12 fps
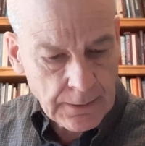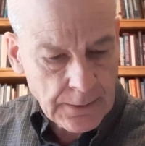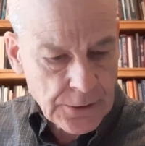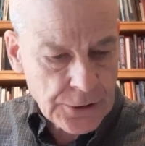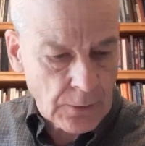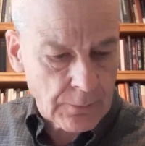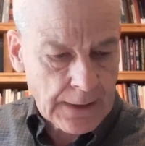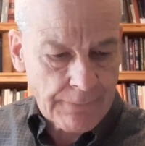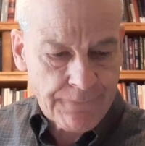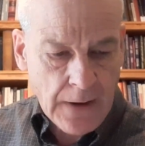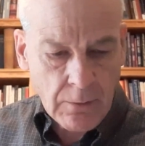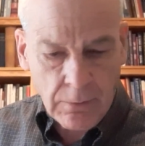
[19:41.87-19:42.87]
so they
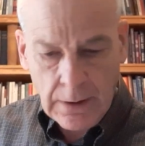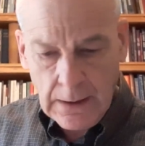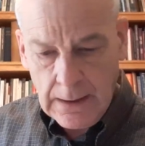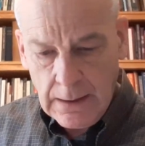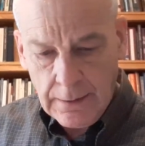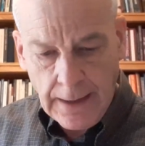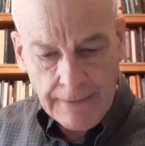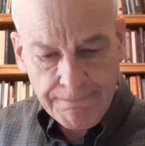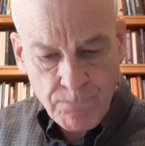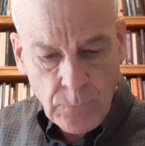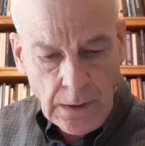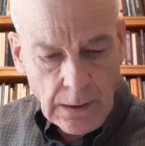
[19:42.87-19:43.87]
found that
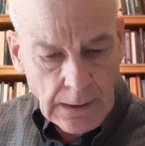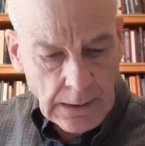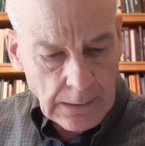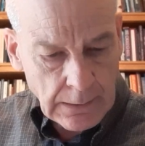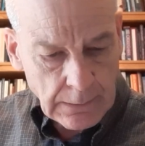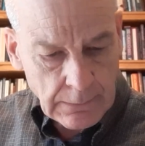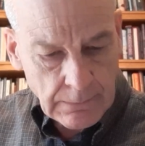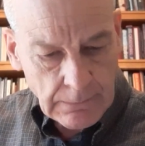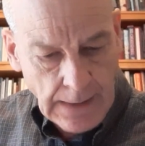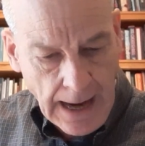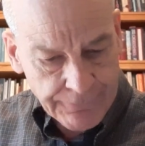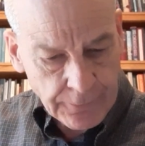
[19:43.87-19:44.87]

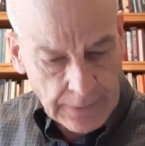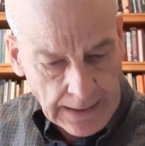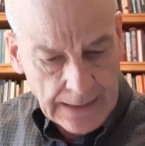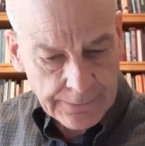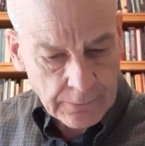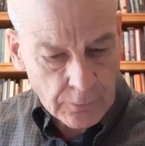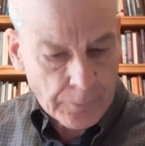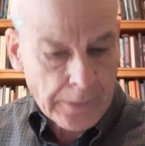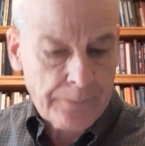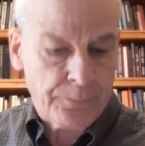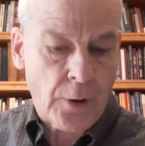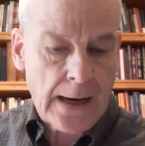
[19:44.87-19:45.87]
after they got the
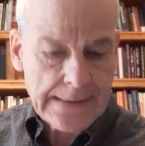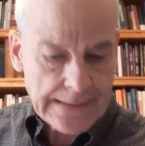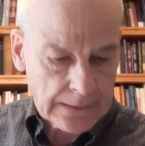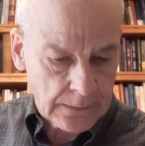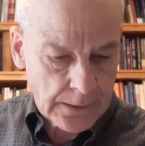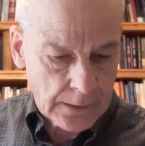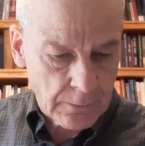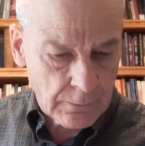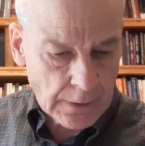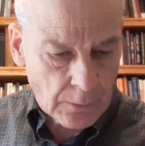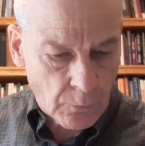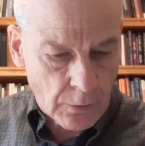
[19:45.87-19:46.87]
Nobel Prize, they continued
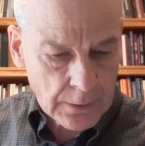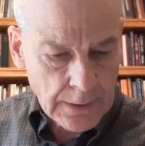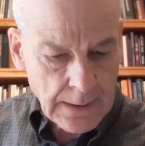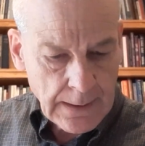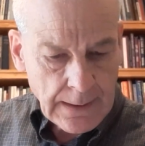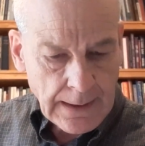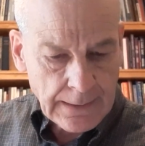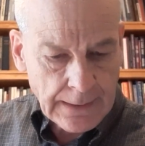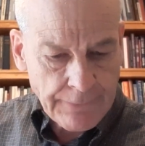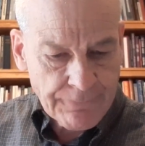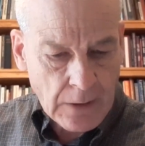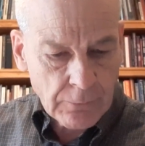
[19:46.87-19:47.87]
their work.
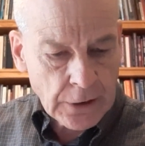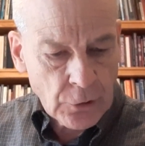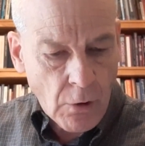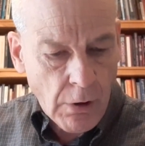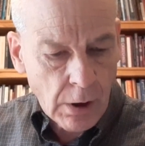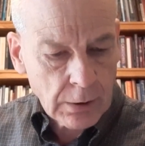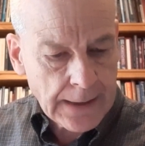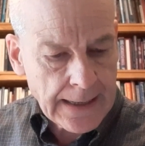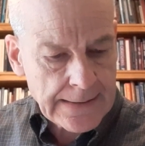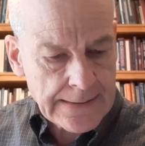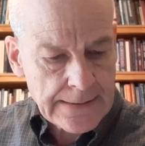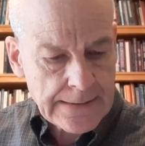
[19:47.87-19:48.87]
They found in all
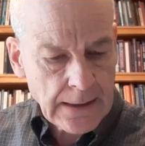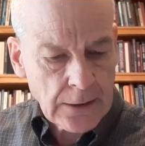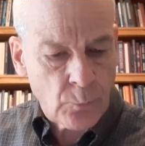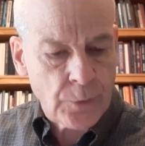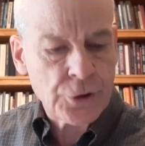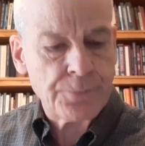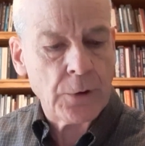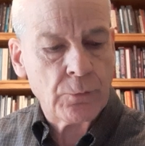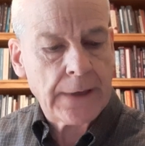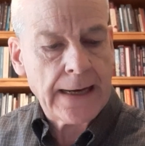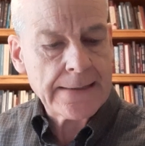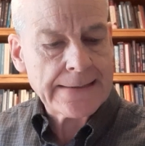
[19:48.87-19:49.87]
cases in which
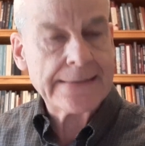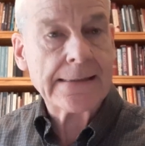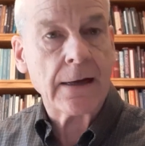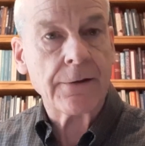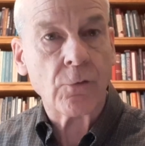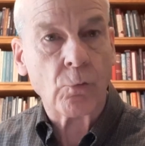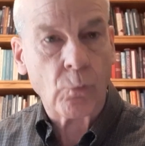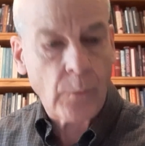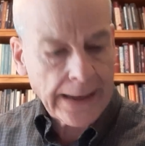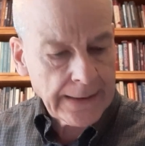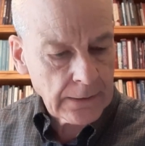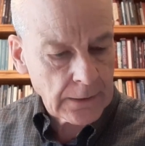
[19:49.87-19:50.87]
mutations in the
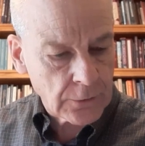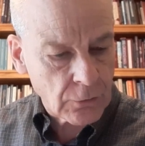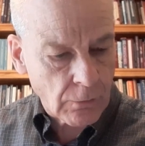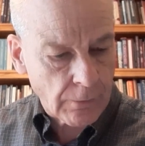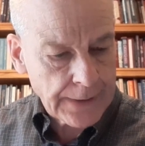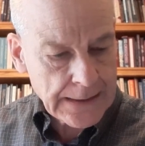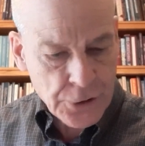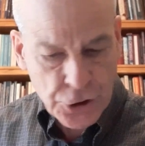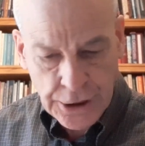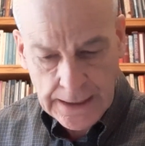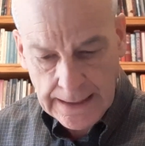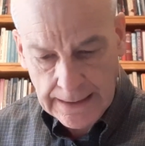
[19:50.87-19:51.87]
regulatory
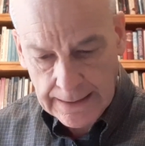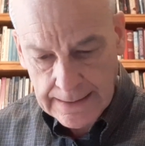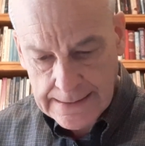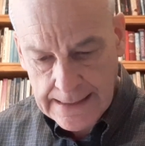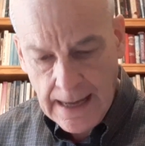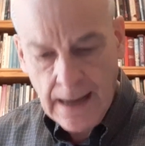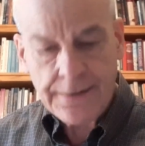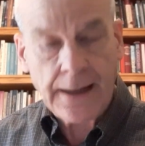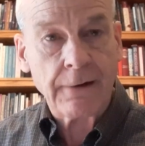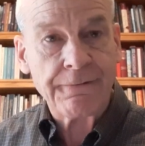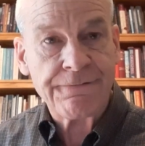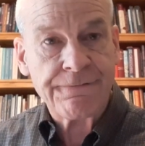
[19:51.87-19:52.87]
genes that
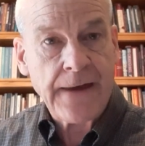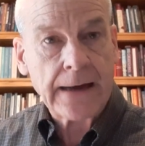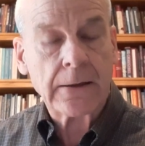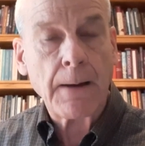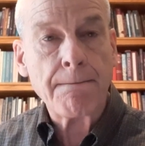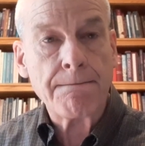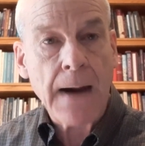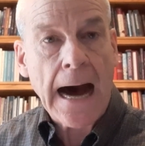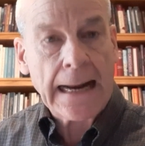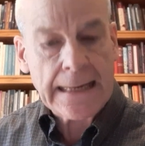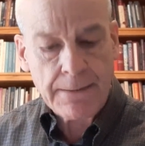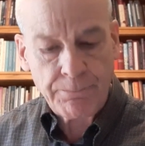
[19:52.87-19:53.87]
affect
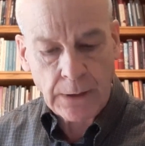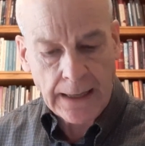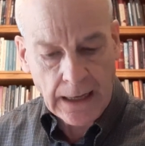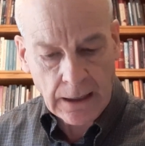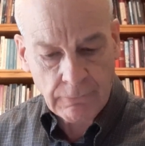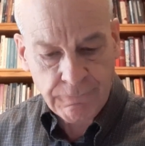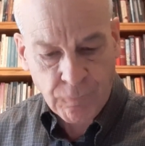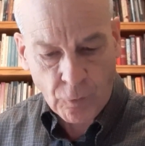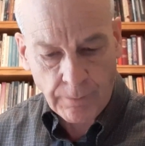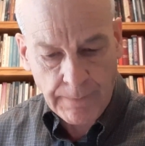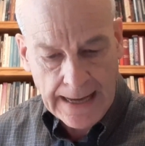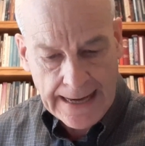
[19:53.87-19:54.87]
body plan
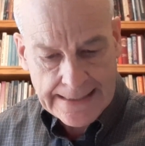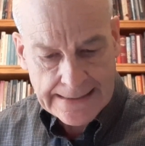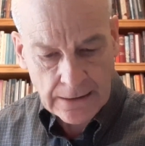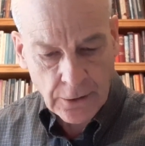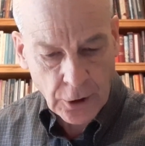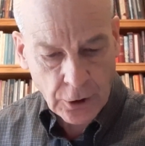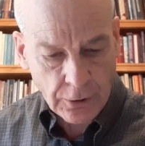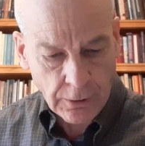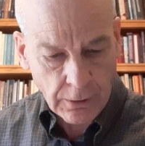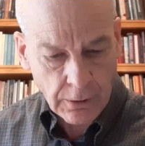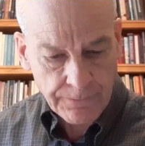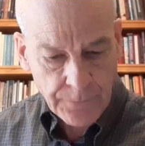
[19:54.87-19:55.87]
formation
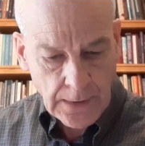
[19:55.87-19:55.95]
occur,